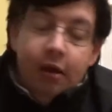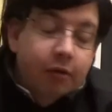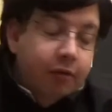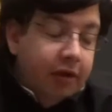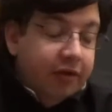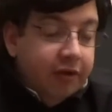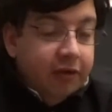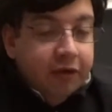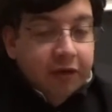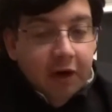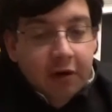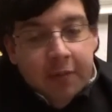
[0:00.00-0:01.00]
Richard
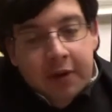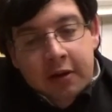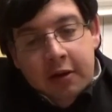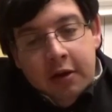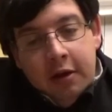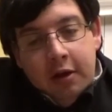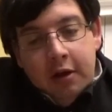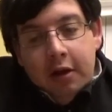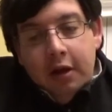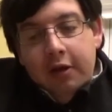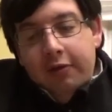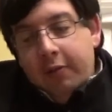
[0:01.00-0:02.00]
Sherman
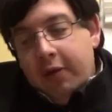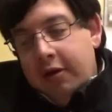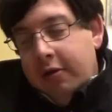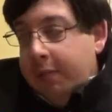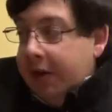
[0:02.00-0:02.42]
is one of the